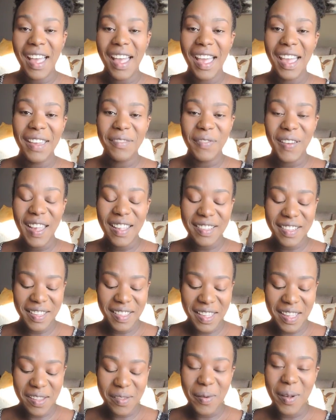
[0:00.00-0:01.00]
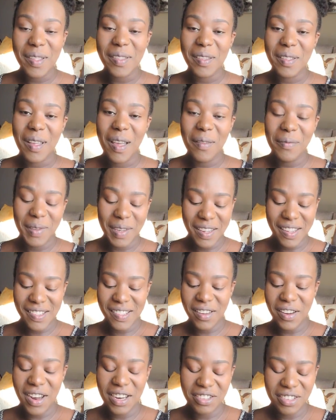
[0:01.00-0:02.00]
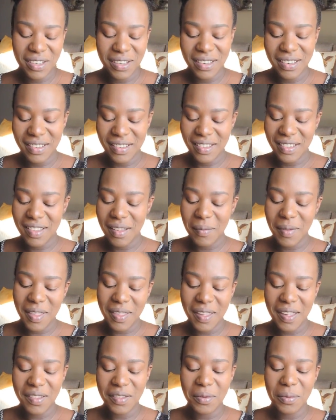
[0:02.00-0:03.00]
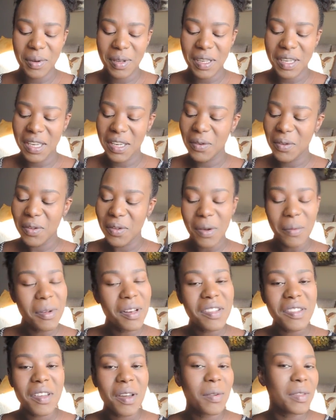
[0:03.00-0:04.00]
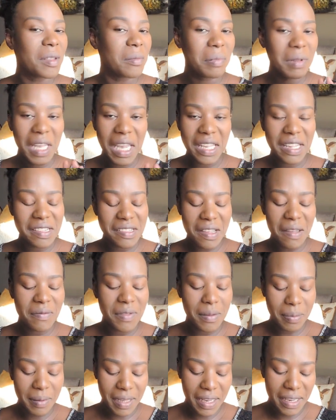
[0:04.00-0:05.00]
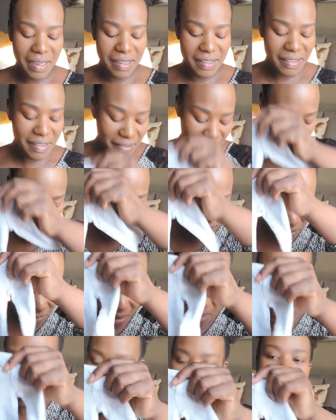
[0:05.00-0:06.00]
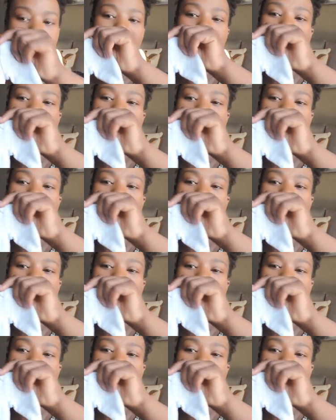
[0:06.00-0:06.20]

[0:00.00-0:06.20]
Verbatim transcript: I fancy these ones a lot because they're actually, some of the things are really cute. So I'm going to start with the plainest of the plain because this is probably the